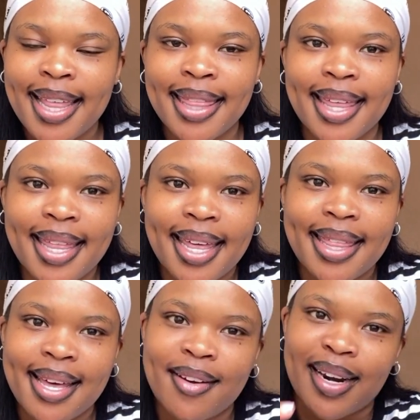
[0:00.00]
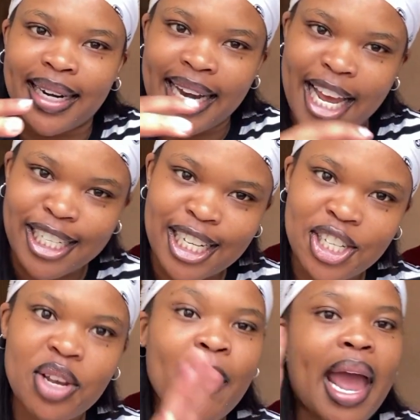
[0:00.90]
the
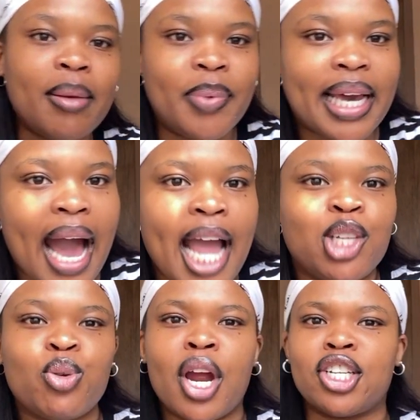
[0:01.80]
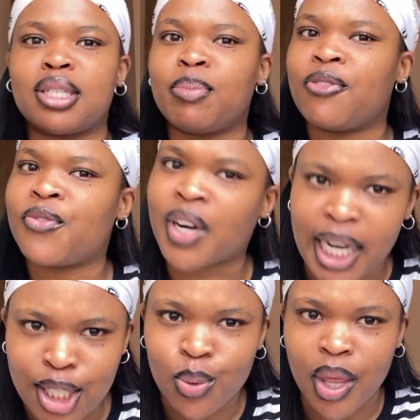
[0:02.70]
relationship and be kind to her and just be
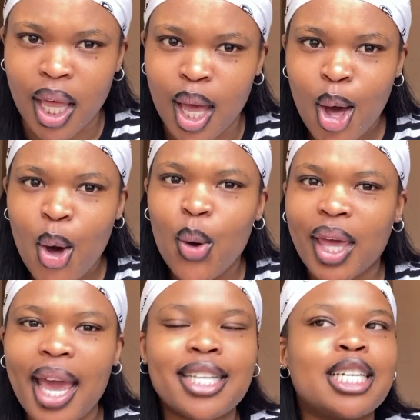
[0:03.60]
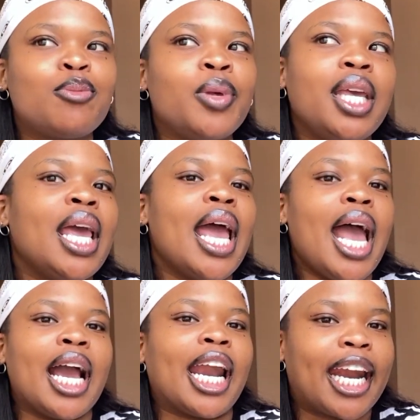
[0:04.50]
friends with her. Okay, just be a
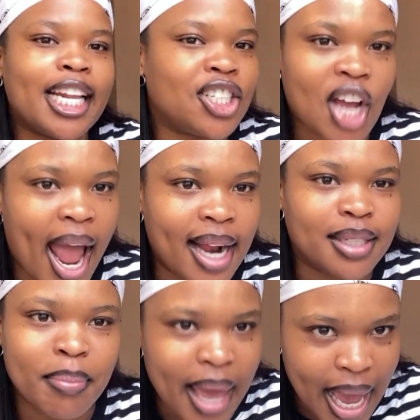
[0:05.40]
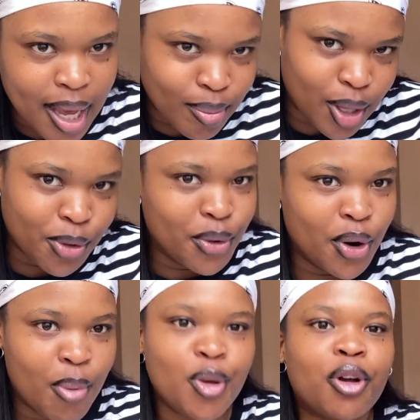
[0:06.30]
grandchild, maybe, you
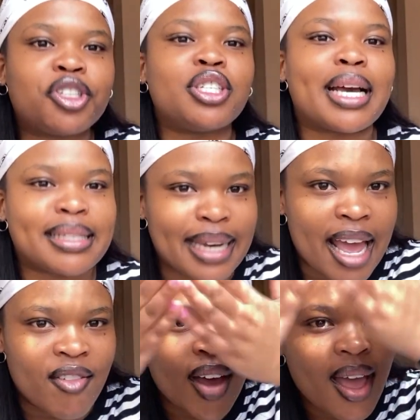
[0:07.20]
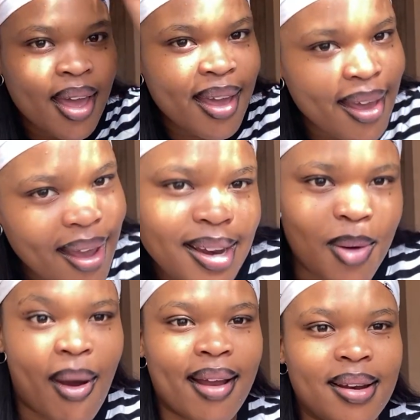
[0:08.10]
know, because she doesn't have anyone.